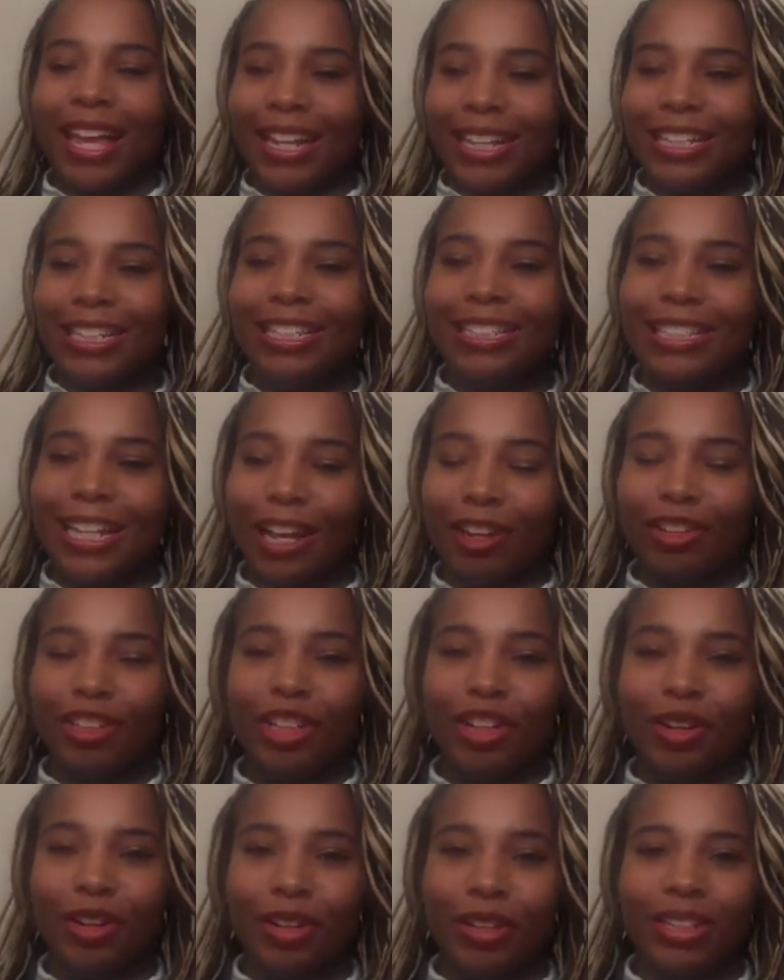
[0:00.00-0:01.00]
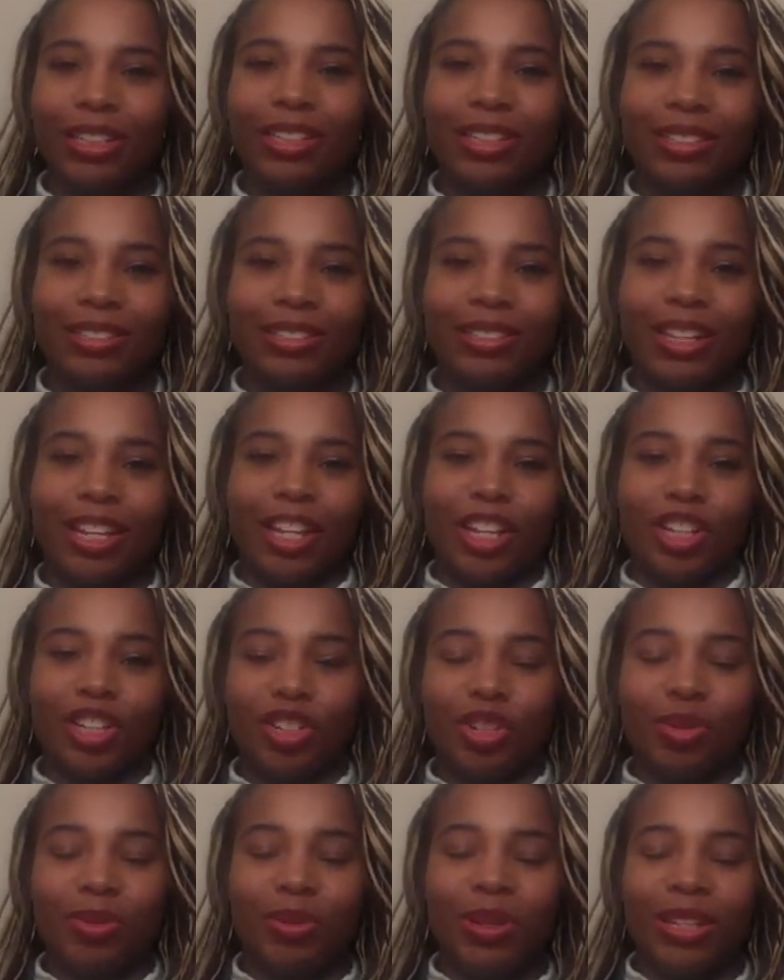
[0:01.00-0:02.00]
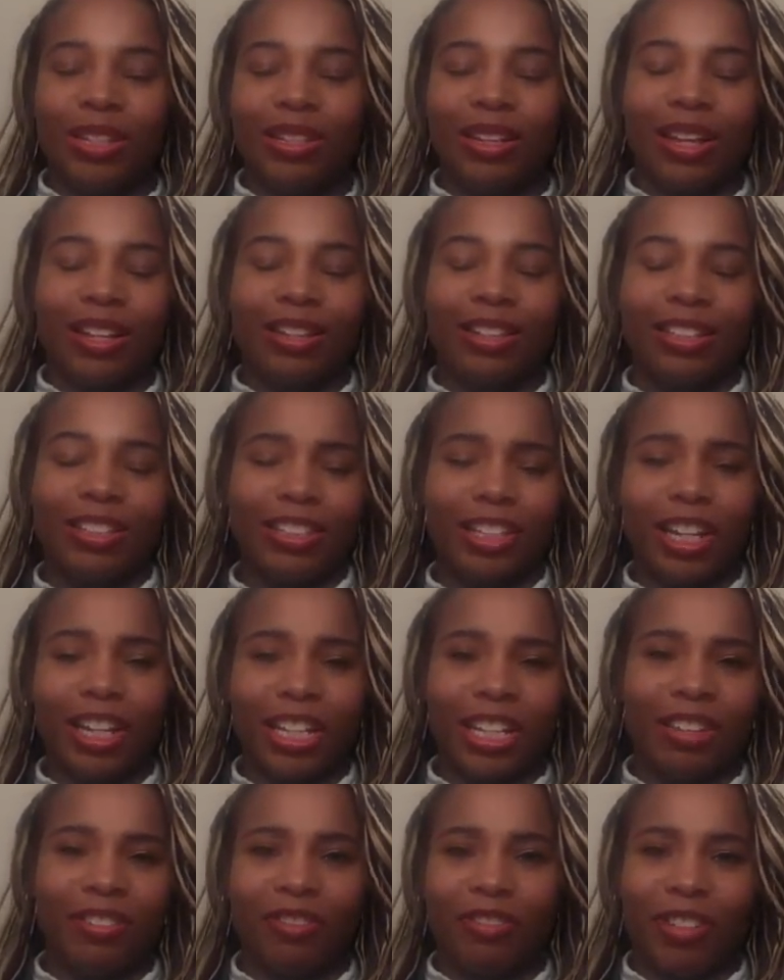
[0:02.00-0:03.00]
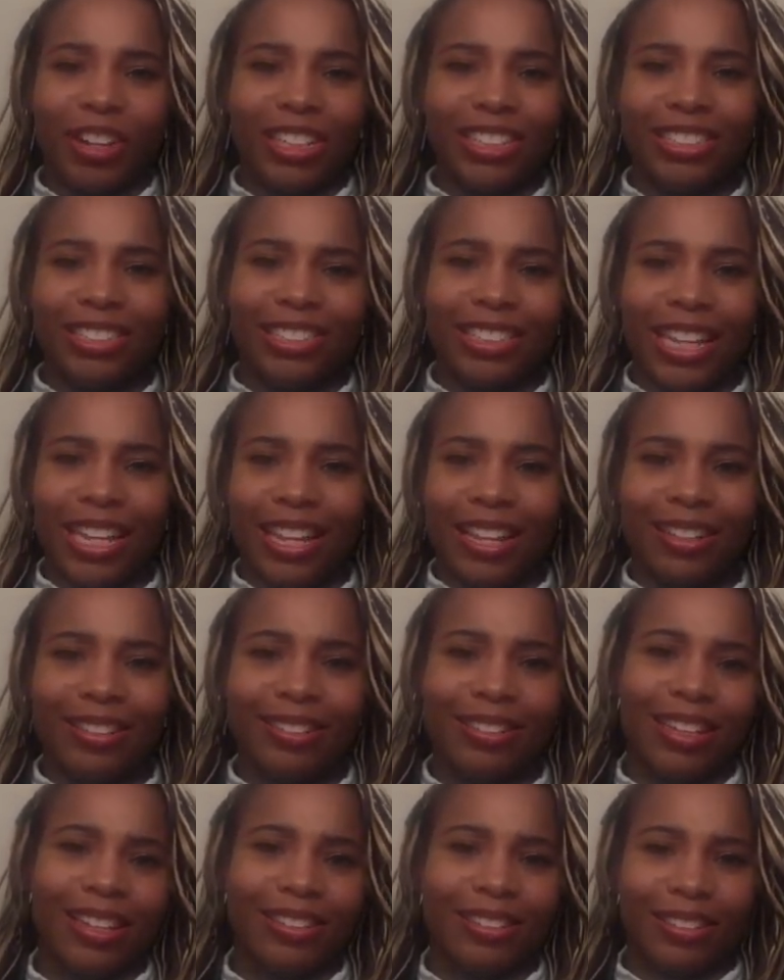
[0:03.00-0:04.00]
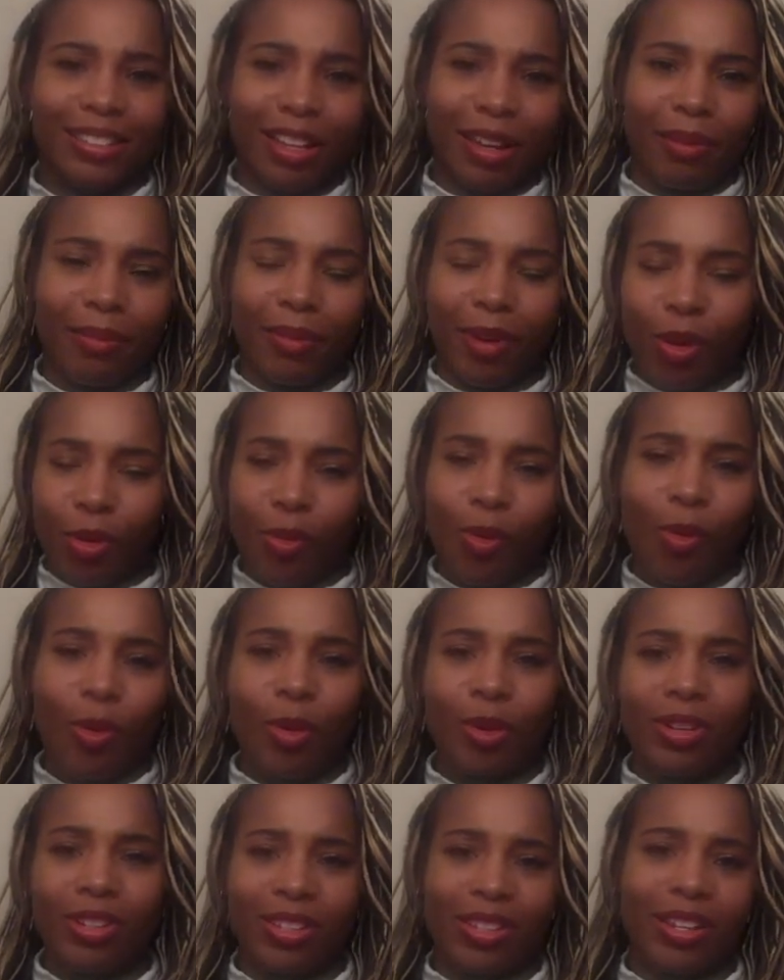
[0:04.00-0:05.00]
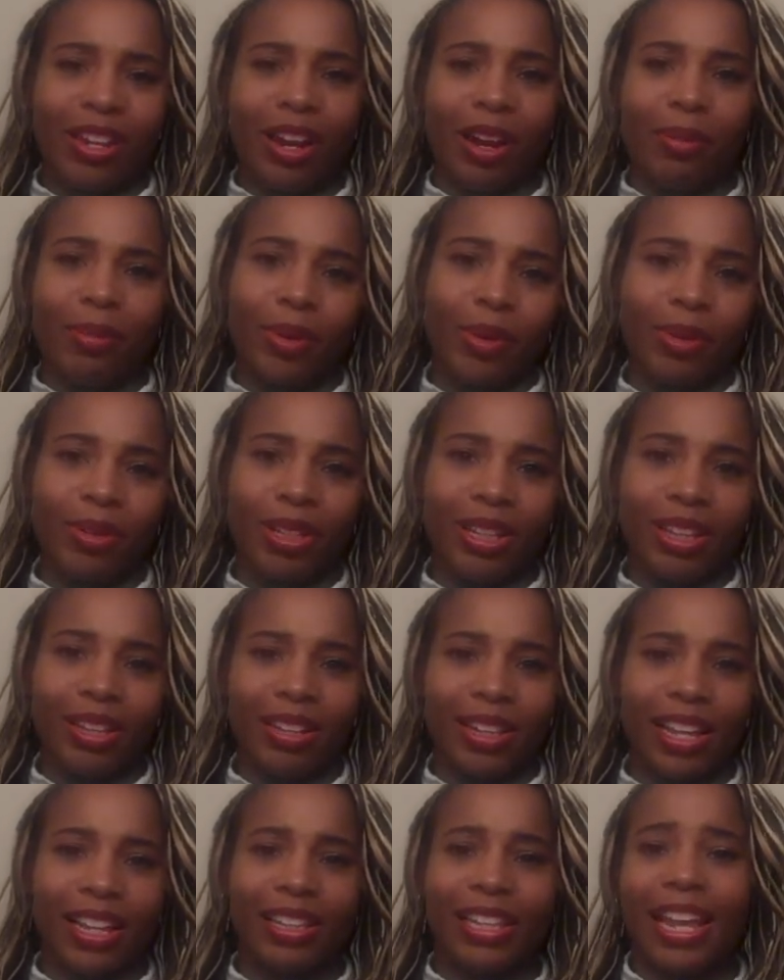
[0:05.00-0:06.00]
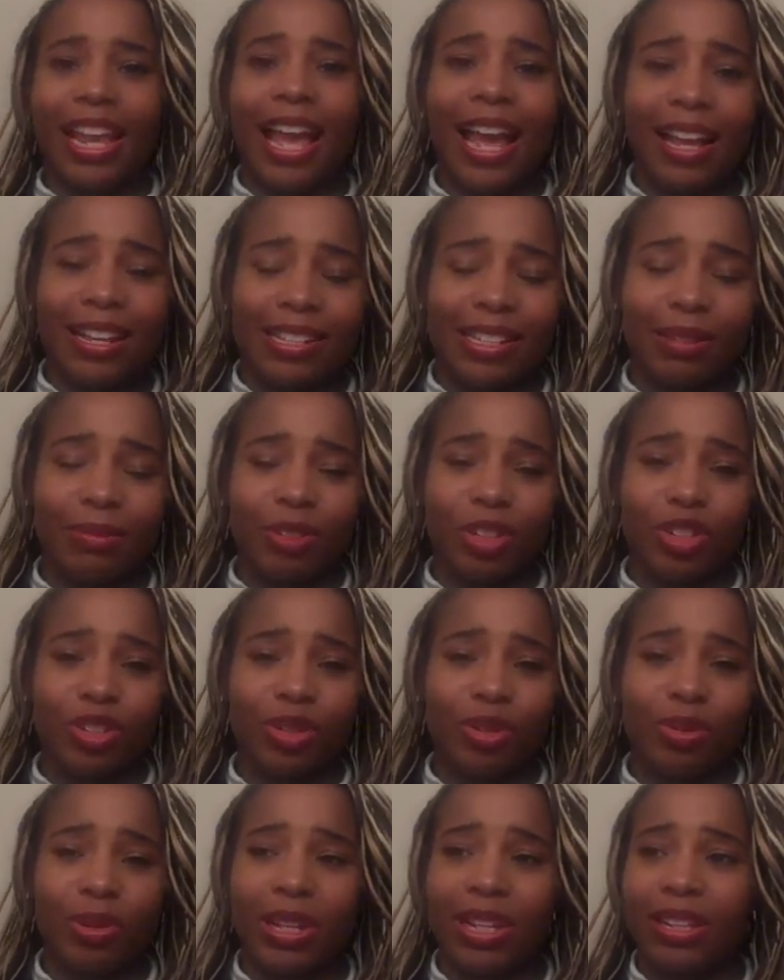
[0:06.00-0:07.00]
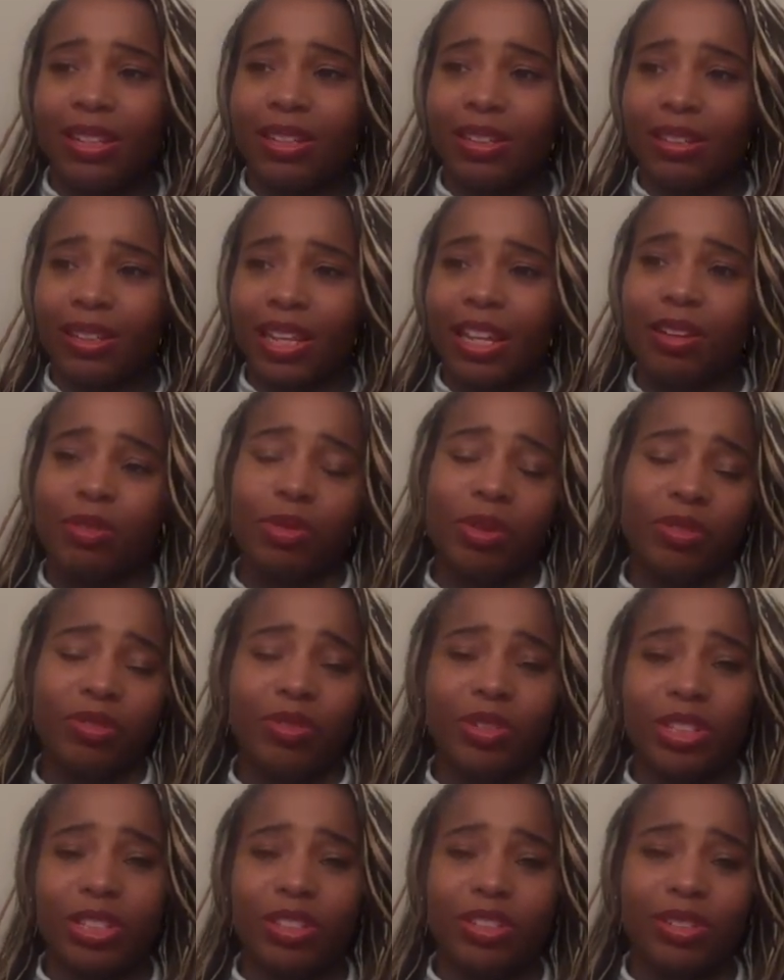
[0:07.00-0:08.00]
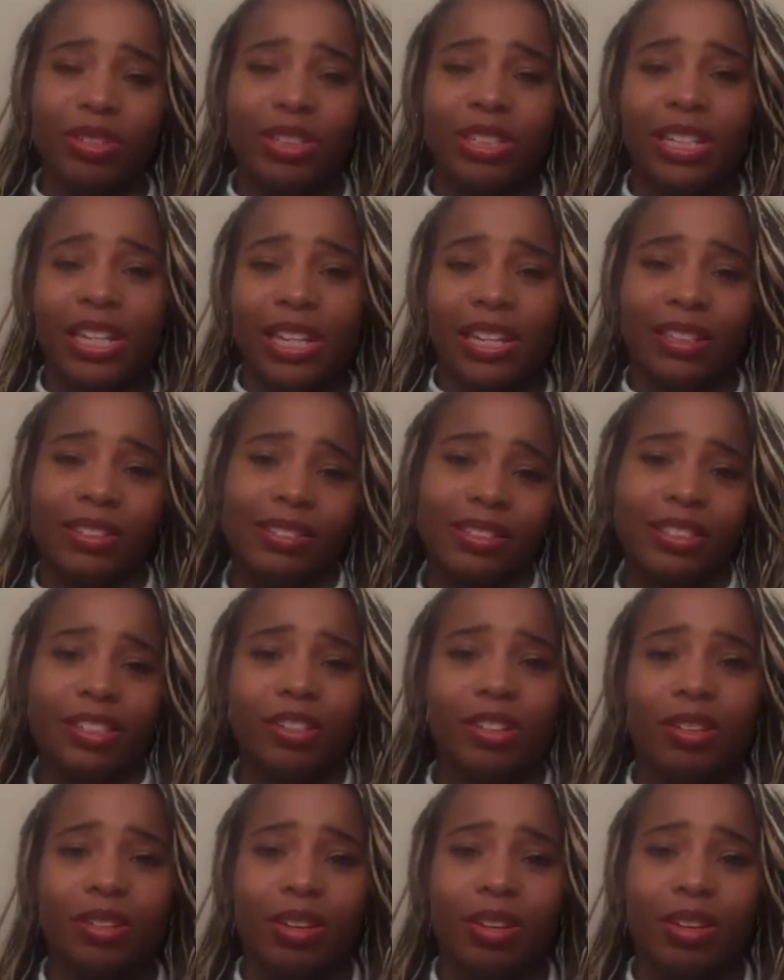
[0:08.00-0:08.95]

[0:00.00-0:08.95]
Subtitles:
and he's out there and he's doing the Dougie Fresh dance at some awards ceremony, and that they asked him to do it. And they're like, Wolf, will you do the dance?